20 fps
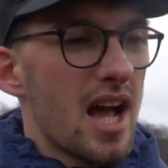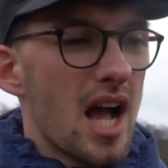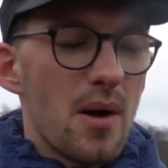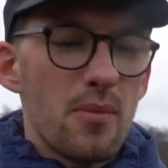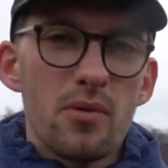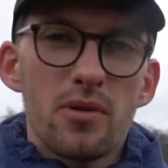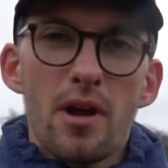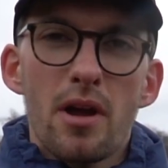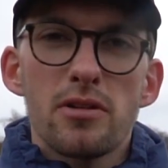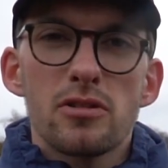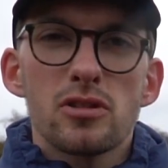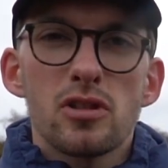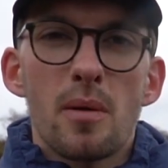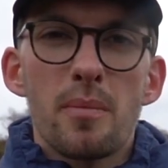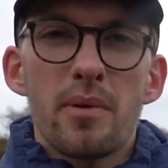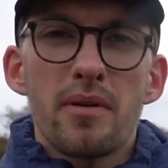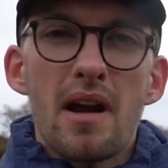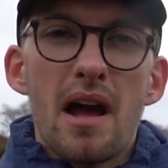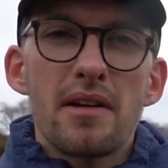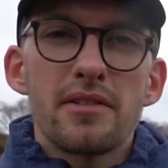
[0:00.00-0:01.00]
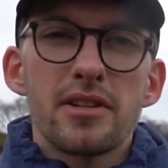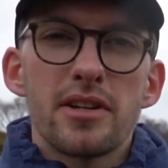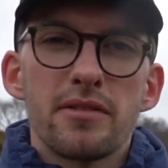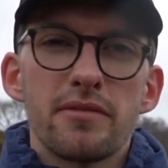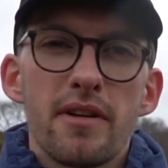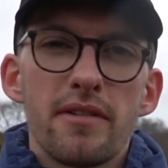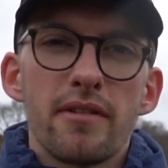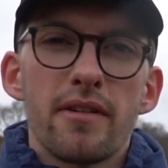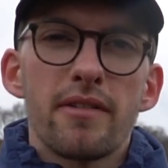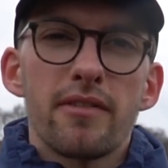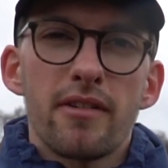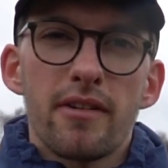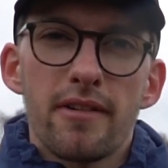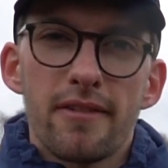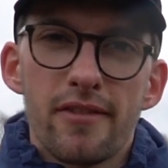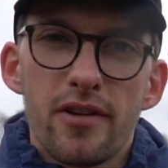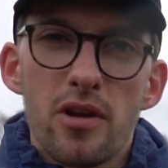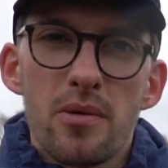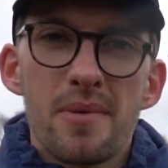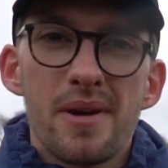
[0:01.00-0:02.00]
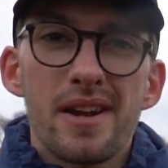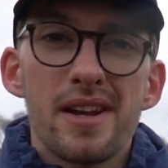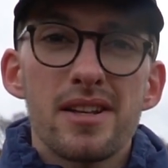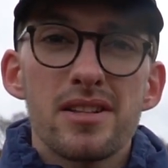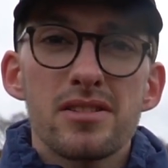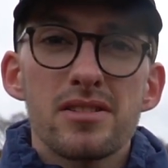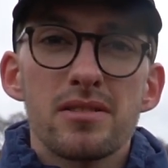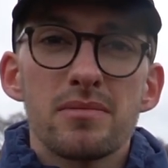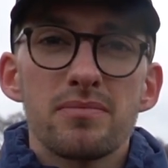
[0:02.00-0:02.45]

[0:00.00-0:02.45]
and we'll go stomp around in a river for a few minutes.